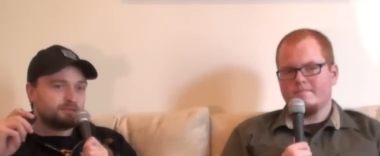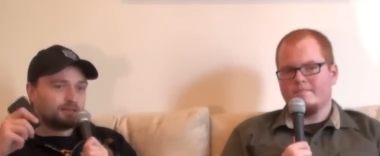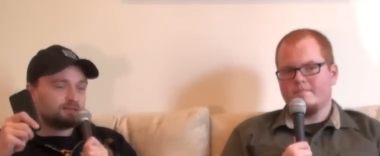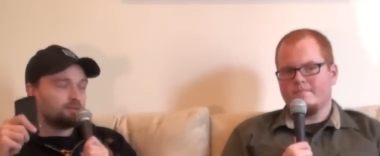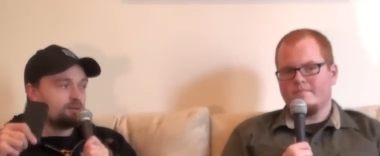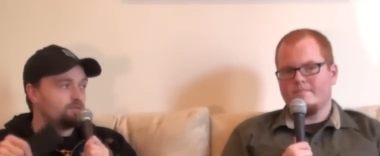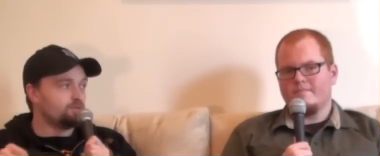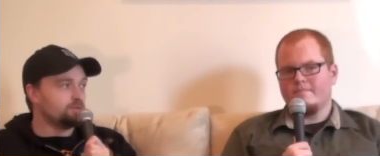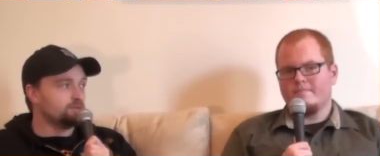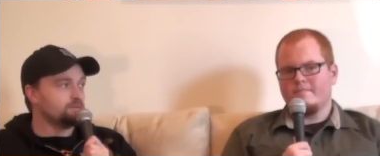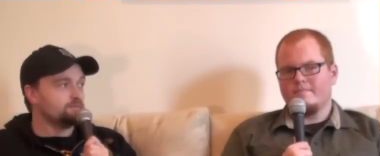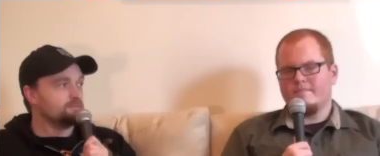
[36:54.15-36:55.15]
Speaker 1: that's how I
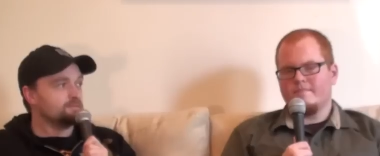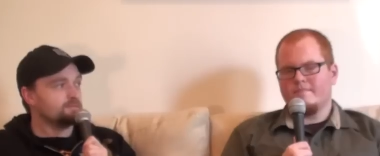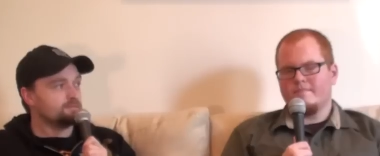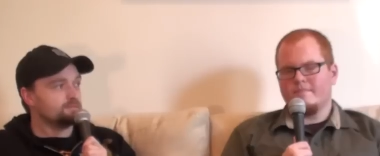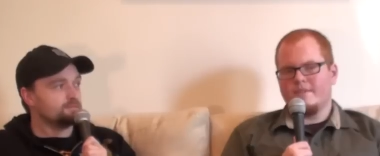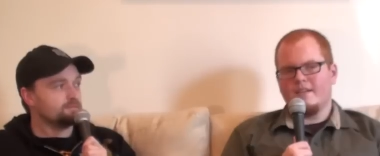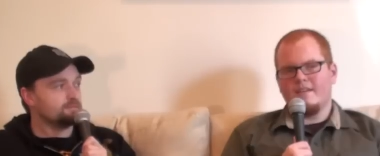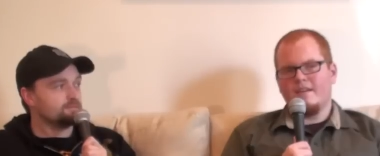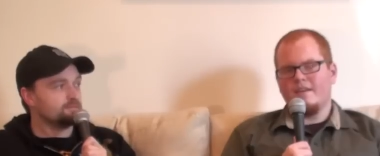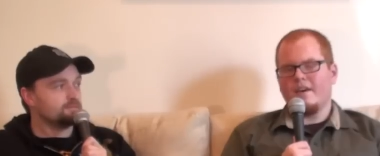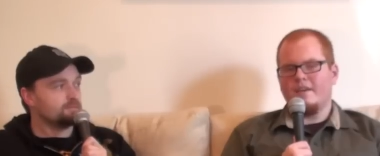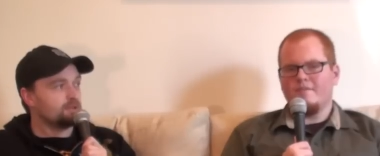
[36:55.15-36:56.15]
feel.
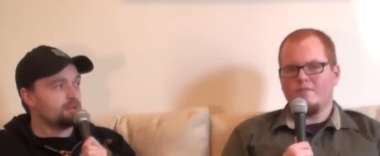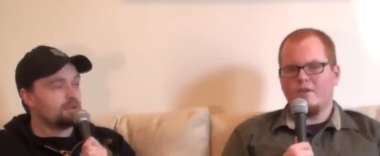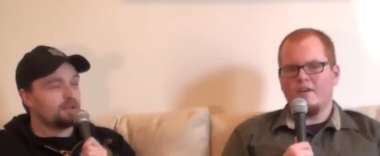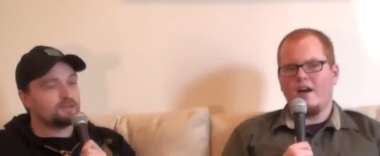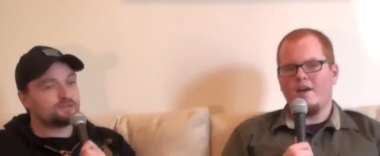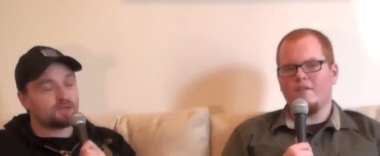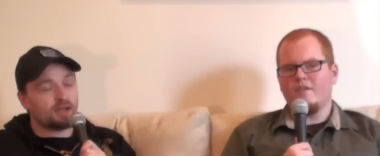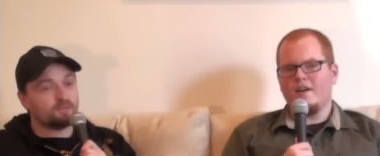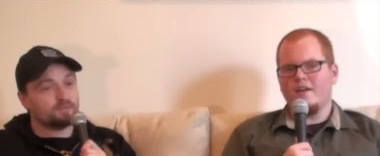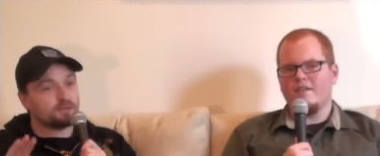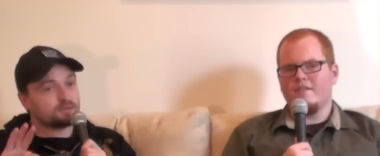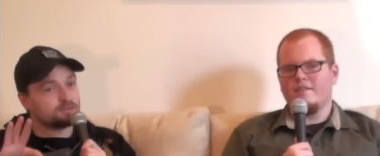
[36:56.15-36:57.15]
Uh, okay, well i w-
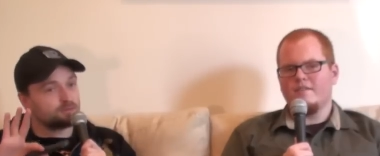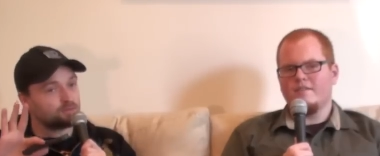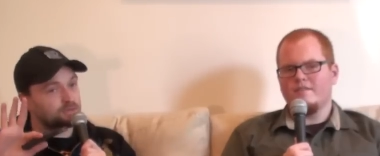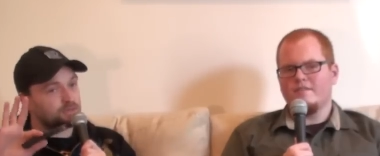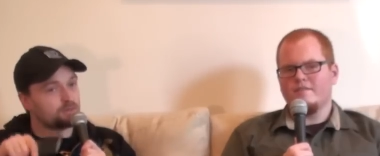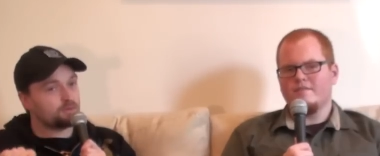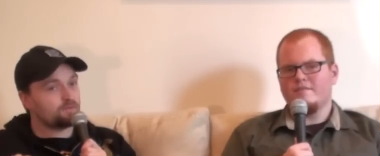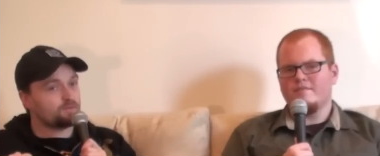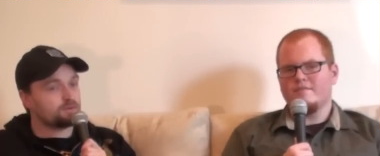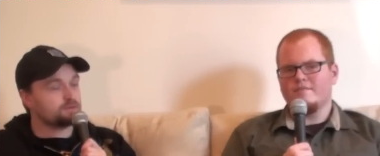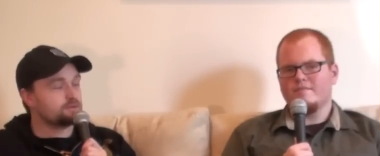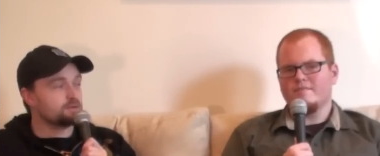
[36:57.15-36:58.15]
I'm not sure which came out
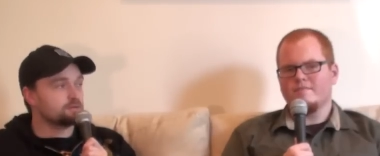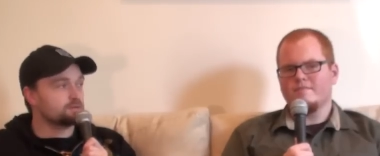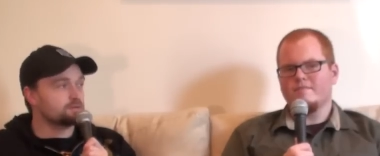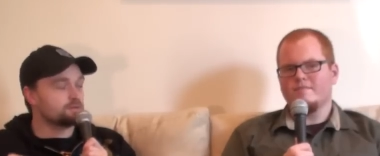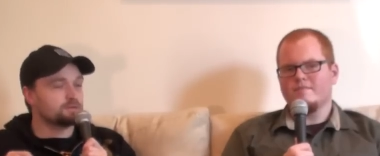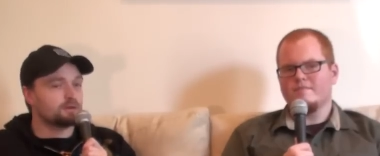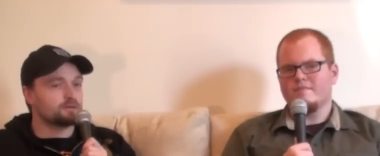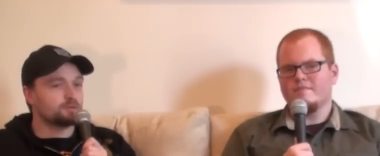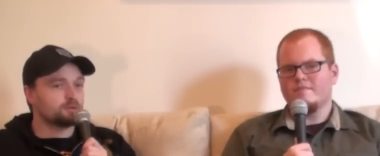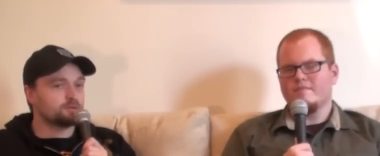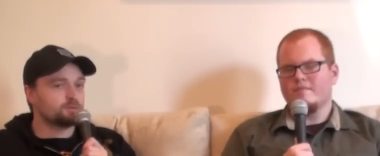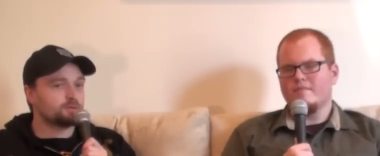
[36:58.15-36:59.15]
first, Trucks or Skulls or
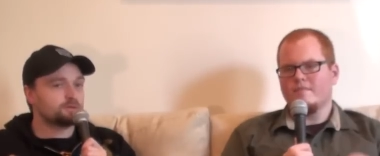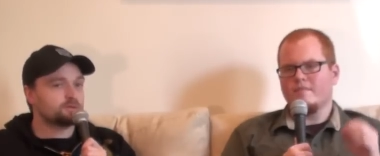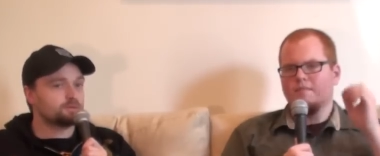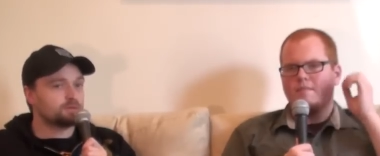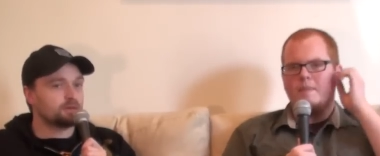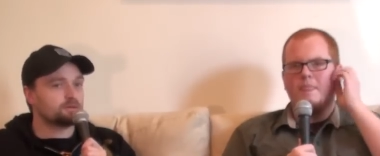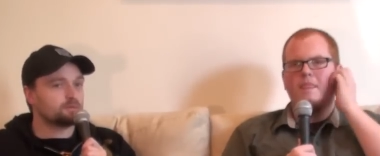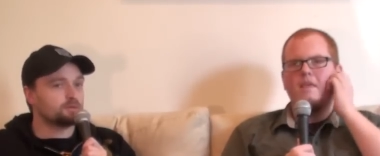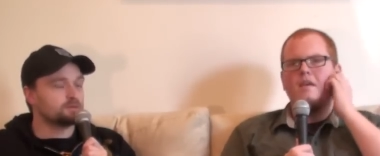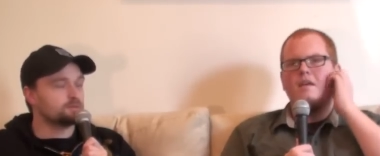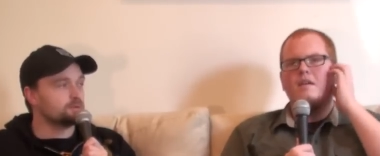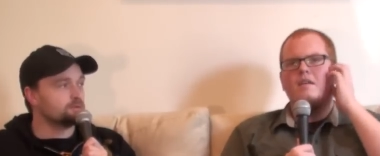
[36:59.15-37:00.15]
Angry Birds. Pretty sure it was Angry
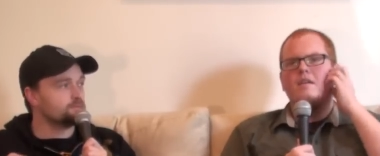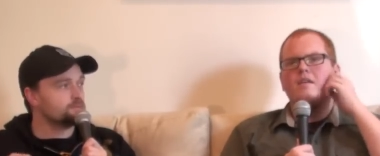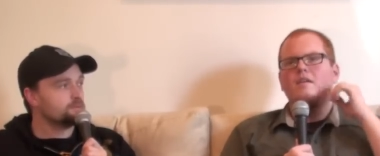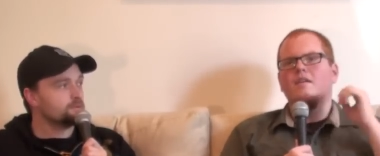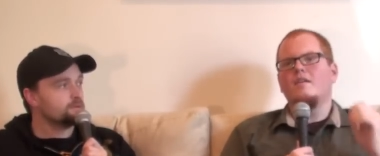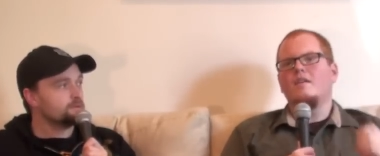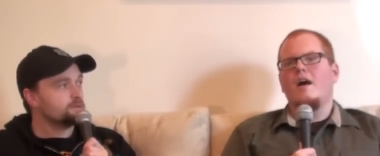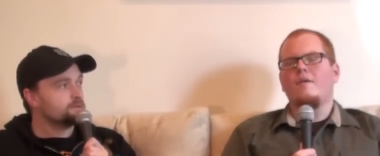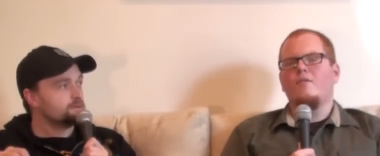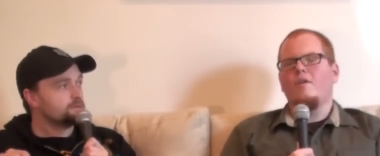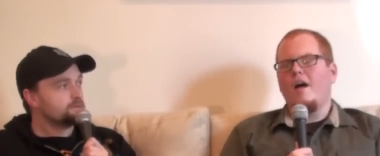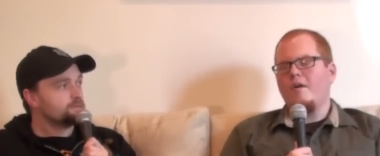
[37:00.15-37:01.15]
Birds,
Speaker 2: but
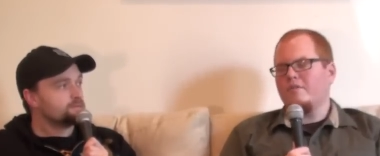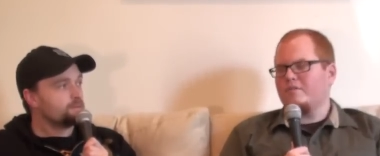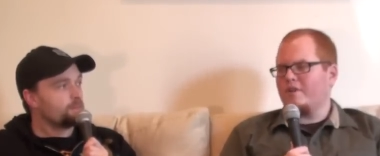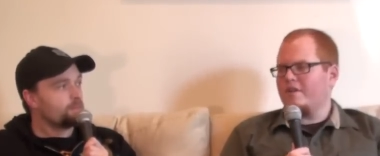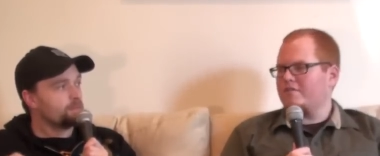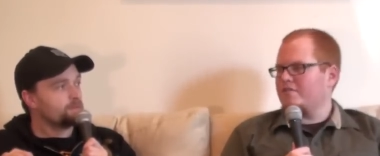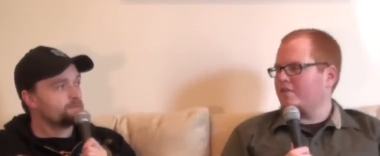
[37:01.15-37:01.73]
I well I will try your